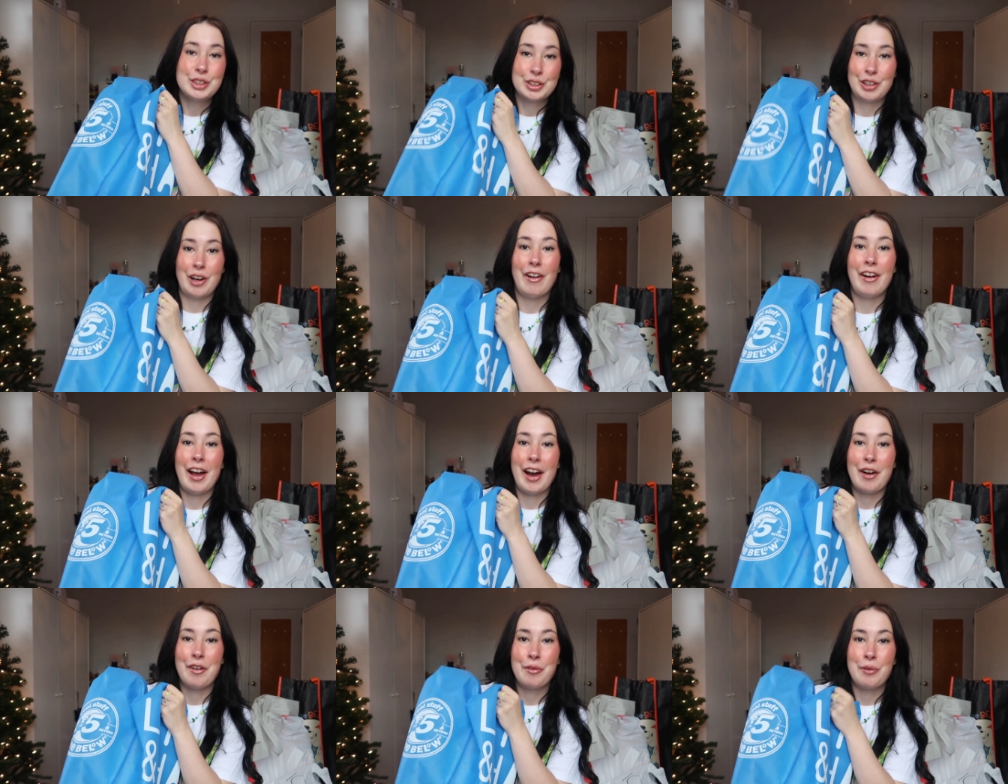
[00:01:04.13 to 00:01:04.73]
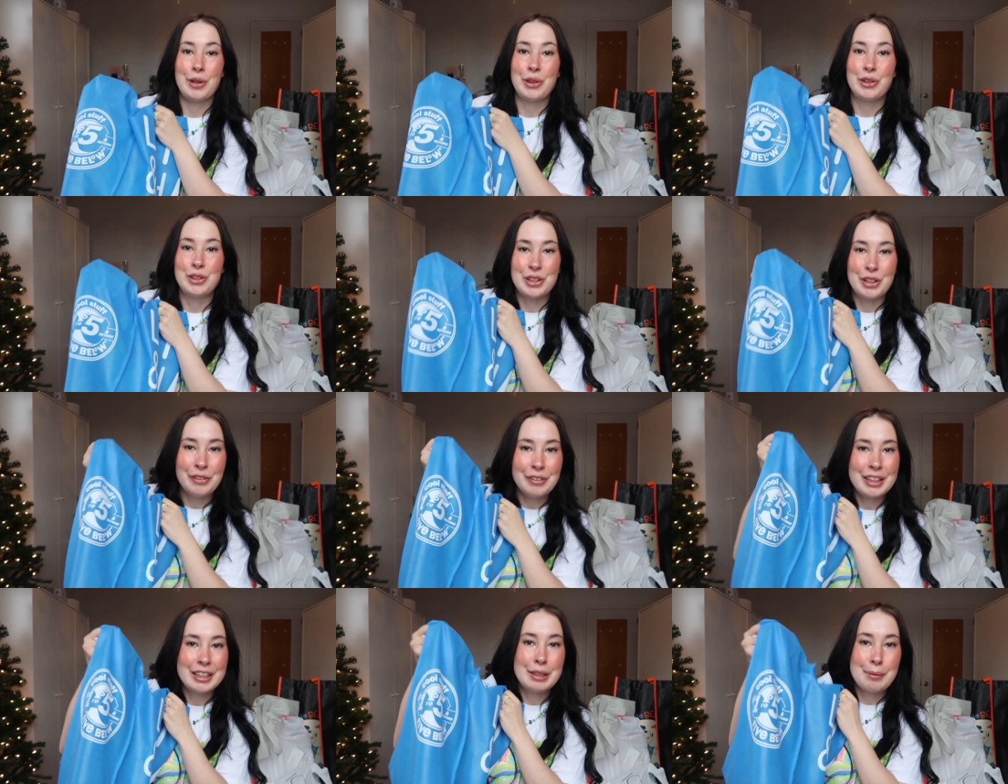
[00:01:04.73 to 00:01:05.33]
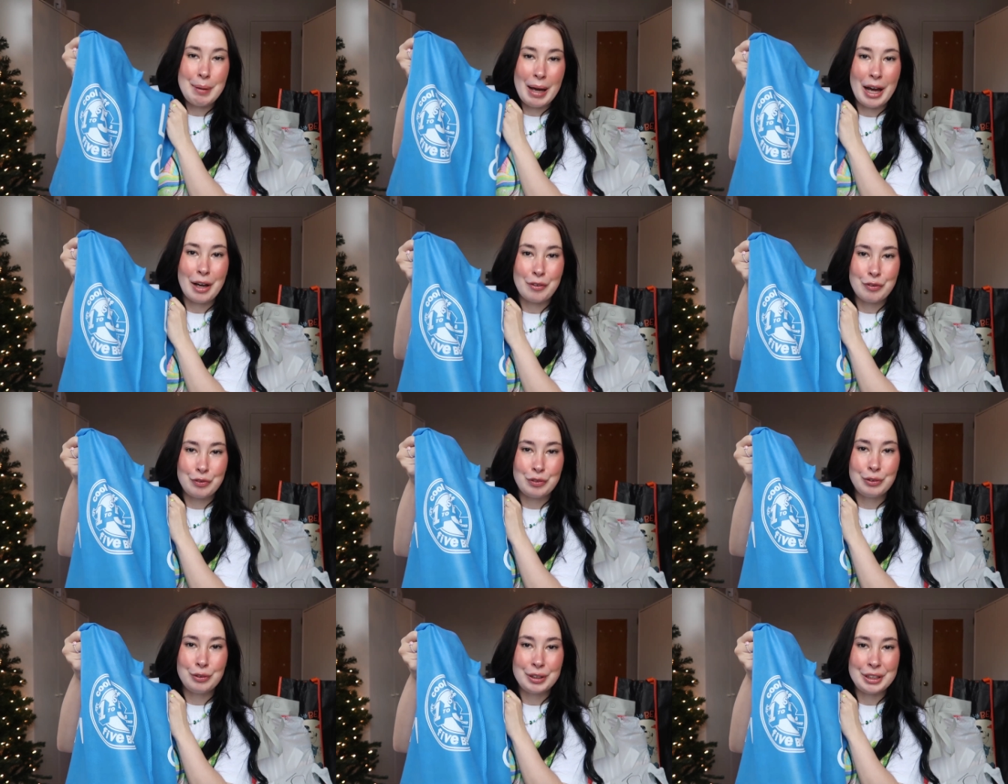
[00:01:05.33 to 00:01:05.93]
start out with, don't let the bag
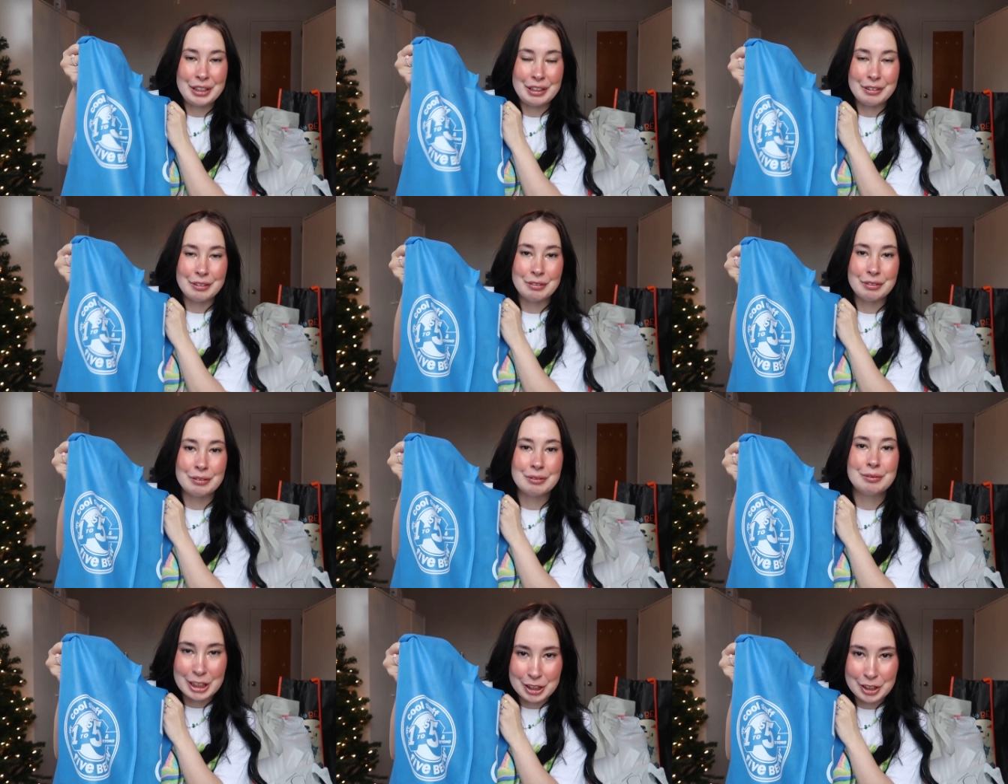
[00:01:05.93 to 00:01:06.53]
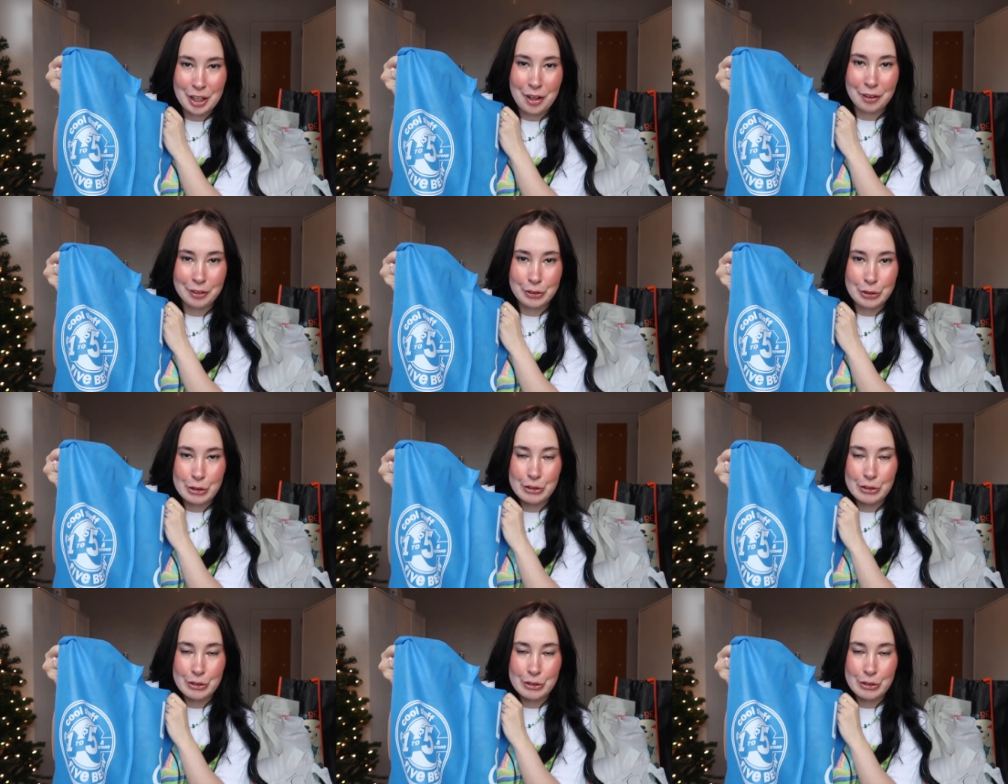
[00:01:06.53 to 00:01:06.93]
fool you, the Dollar